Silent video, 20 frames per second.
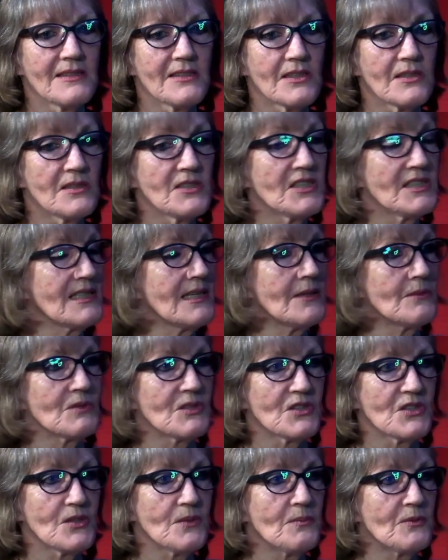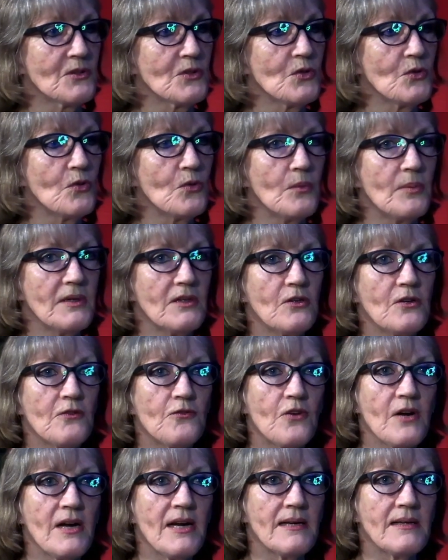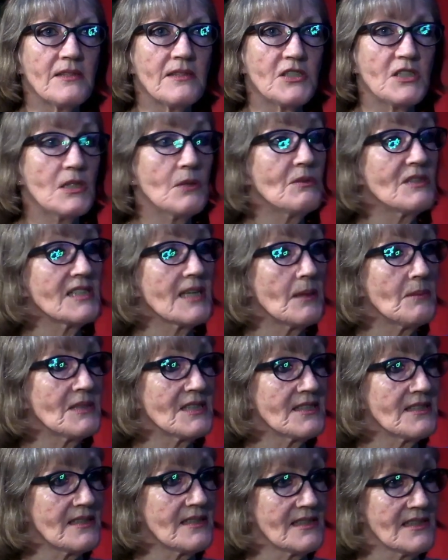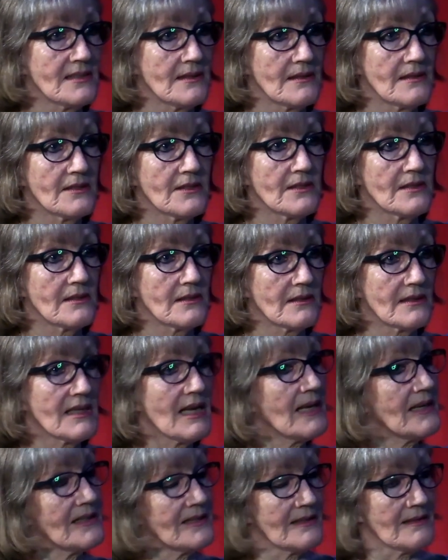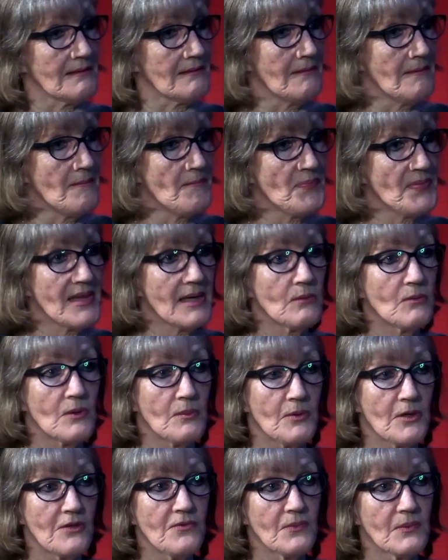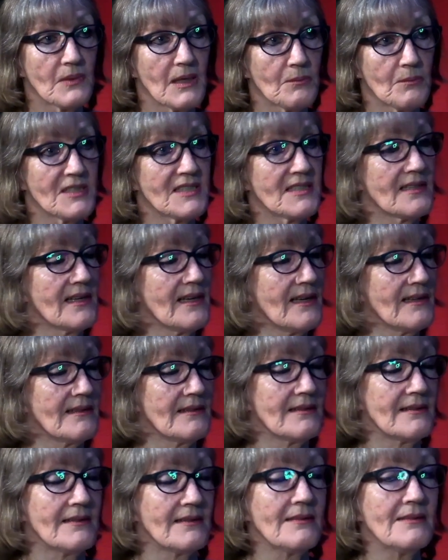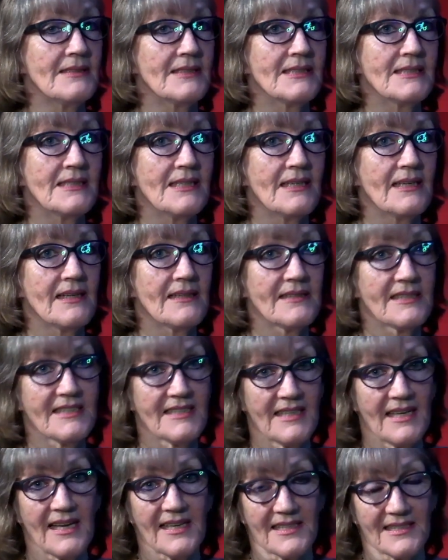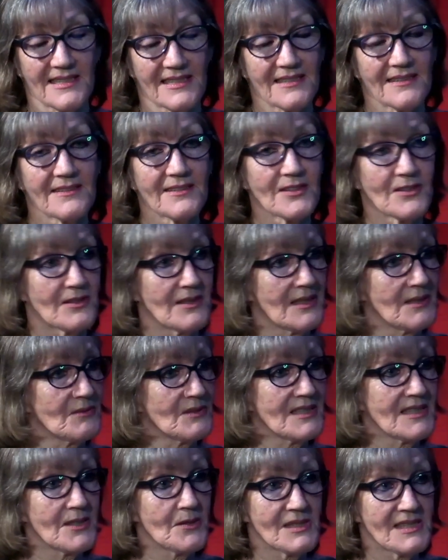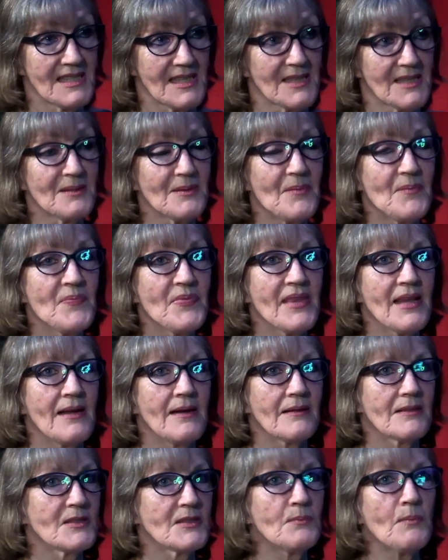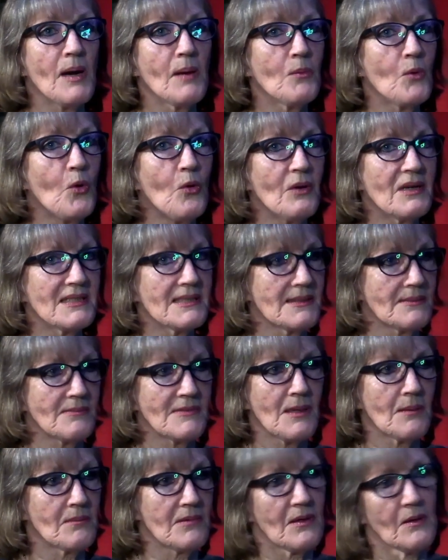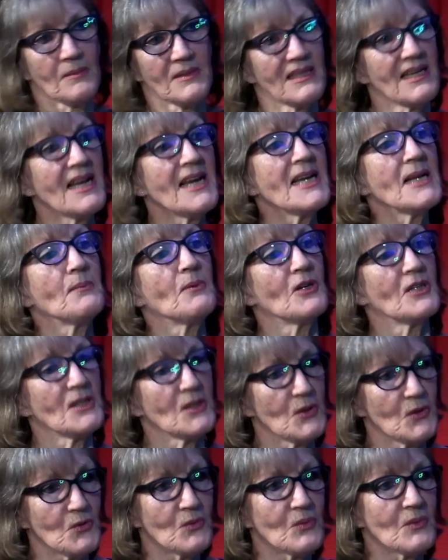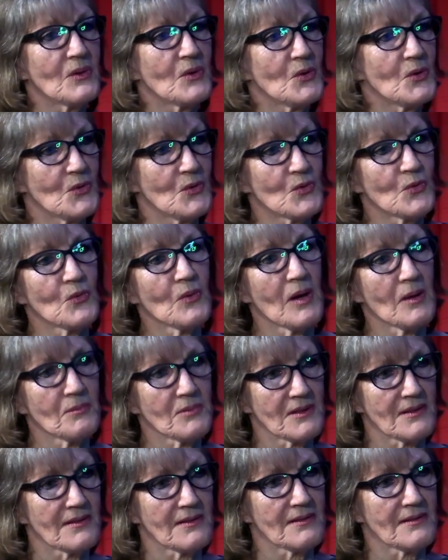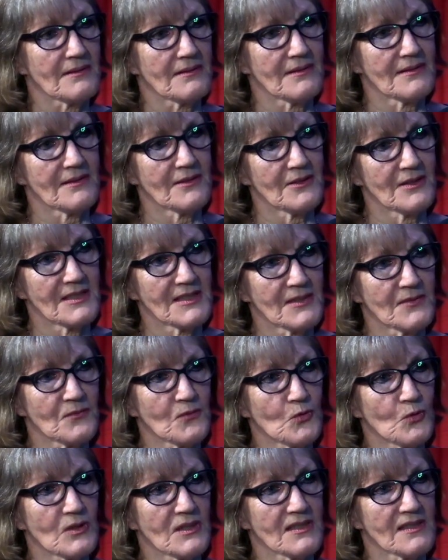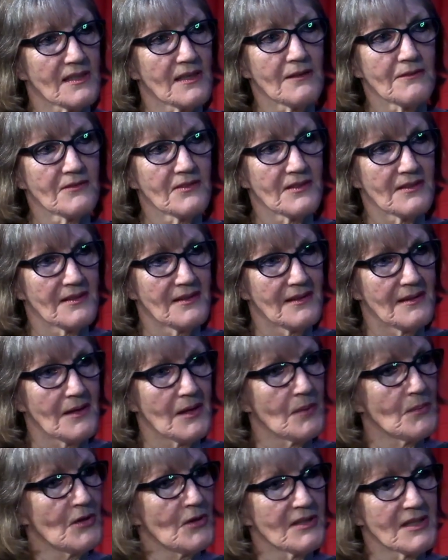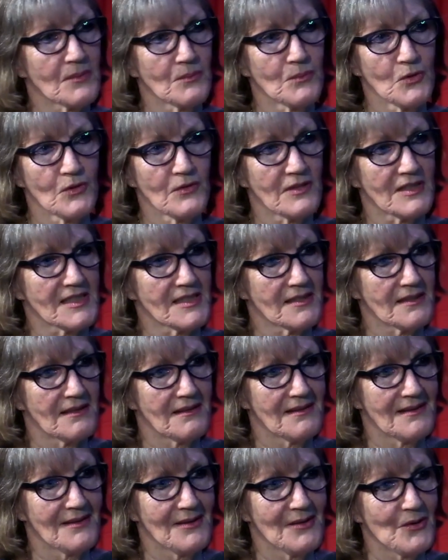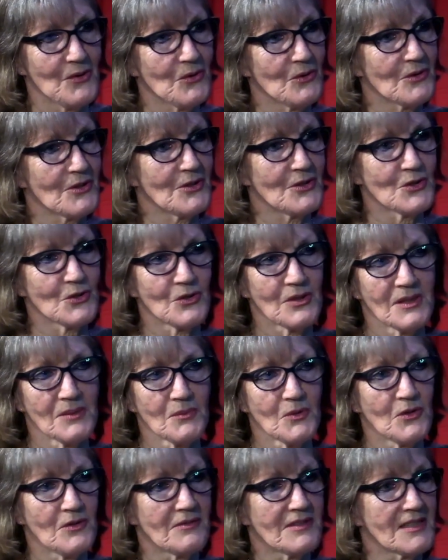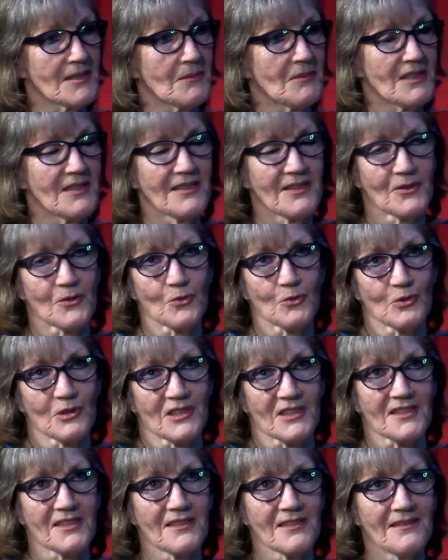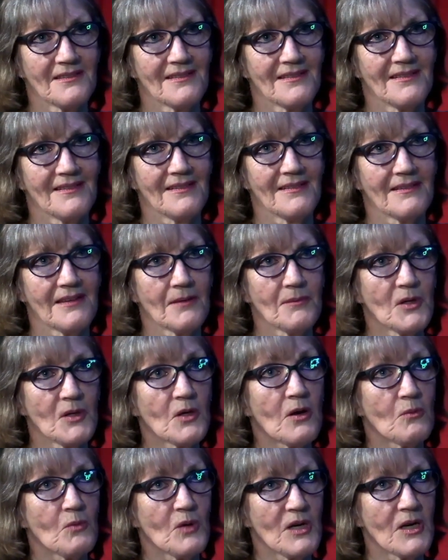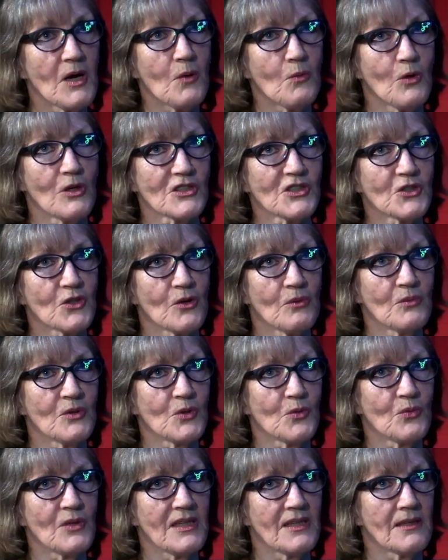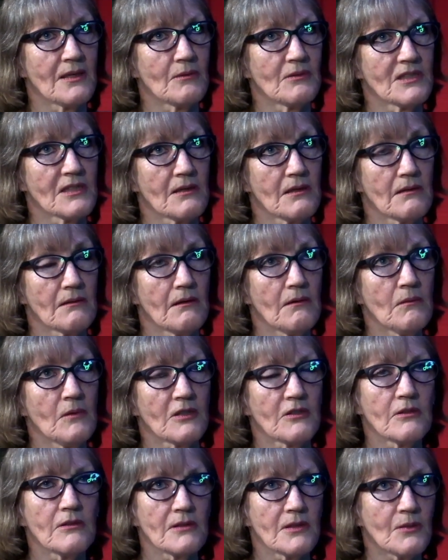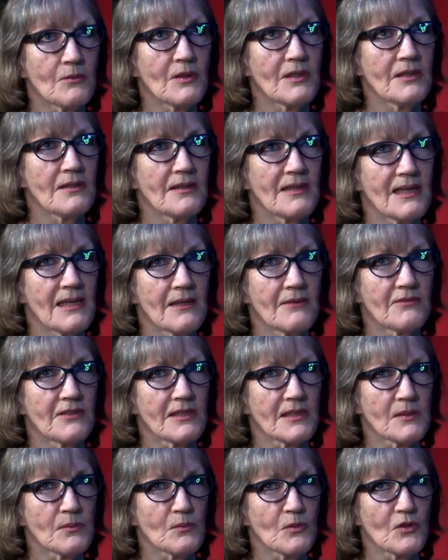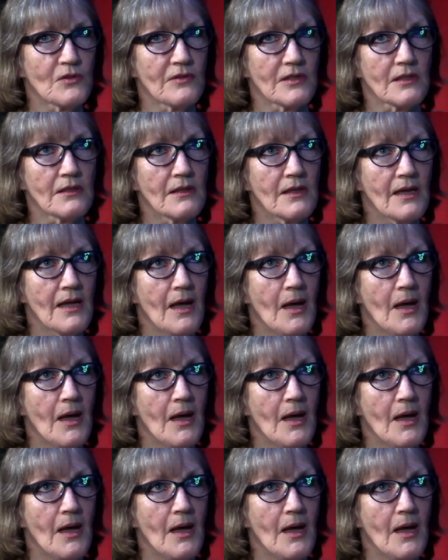So she said it was super cool. But her friend, she was coming to Canada. They were both coming to Canada and the States. So that was their intent. Because Mum always loved, anybody who grew up in the 30s and 40s loved American movies. Sure. All those early movies. They're gorgeous. When I watched Gone with the Wind, I was like, oh, my God, no wonder they love this movie.